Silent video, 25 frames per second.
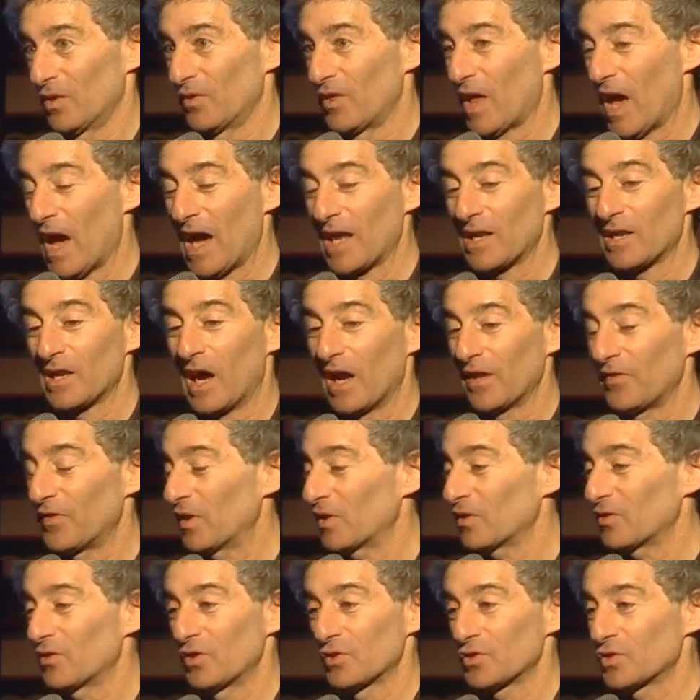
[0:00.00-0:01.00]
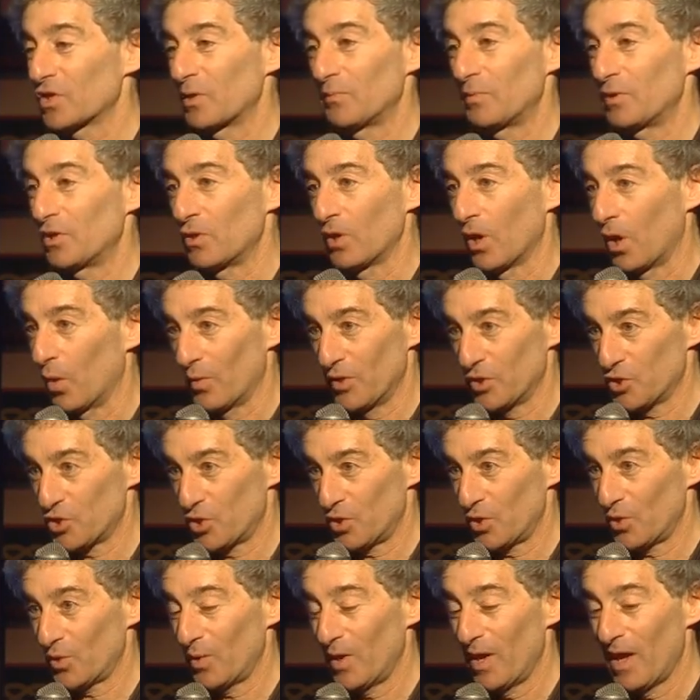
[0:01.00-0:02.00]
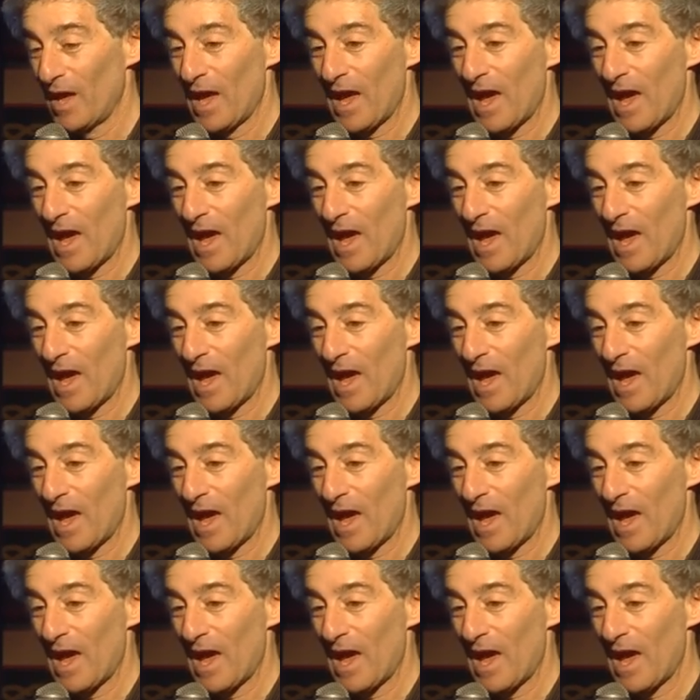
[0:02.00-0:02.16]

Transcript: that I think there's going to be no issue.